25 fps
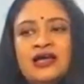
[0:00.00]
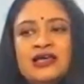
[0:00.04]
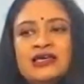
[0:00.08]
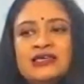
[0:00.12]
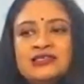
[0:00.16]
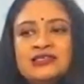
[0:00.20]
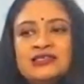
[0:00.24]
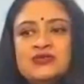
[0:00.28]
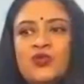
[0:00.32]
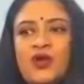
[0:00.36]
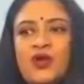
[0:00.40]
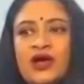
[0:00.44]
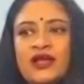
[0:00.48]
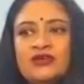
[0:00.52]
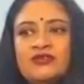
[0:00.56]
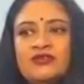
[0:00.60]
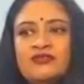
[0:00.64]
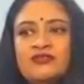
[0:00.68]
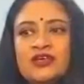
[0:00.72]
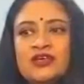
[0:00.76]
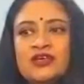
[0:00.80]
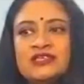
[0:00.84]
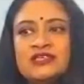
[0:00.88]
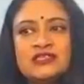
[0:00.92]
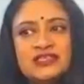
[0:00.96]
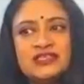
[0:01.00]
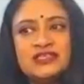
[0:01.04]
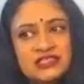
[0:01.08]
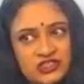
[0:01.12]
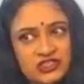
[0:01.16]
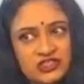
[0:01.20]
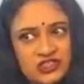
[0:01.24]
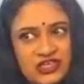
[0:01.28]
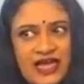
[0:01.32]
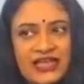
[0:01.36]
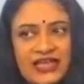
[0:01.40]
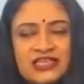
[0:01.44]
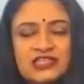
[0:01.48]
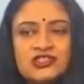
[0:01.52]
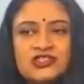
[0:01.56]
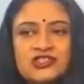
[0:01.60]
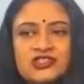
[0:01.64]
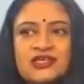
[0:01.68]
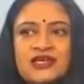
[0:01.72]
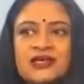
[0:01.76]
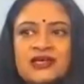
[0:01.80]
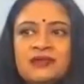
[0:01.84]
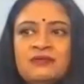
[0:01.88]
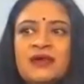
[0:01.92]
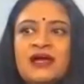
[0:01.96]
is is
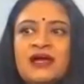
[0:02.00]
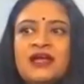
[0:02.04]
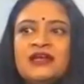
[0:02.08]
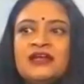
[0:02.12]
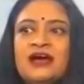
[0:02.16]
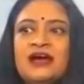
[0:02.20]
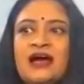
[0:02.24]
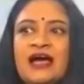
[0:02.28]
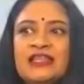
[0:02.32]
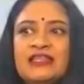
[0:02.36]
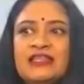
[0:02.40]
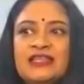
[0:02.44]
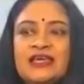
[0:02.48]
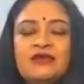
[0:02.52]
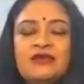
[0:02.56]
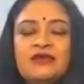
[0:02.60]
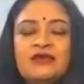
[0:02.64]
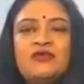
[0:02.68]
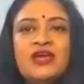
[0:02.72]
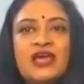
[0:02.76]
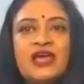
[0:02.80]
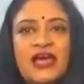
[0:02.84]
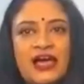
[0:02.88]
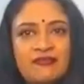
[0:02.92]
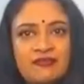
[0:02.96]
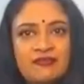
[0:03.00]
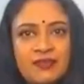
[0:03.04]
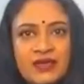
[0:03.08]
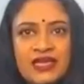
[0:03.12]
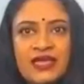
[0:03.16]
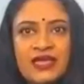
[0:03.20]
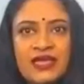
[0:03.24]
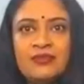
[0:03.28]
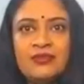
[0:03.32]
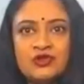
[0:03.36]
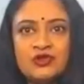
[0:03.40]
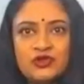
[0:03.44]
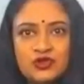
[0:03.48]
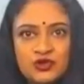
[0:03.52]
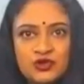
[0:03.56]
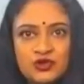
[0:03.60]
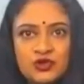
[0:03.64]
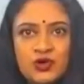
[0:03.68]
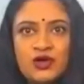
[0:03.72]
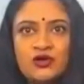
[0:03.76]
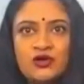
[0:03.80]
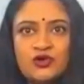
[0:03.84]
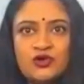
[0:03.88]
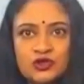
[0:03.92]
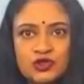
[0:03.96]
challenging, but I think we have been able to
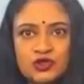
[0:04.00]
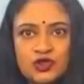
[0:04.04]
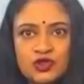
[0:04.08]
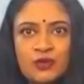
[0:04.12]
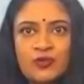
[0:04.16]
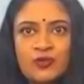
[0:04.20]
do a good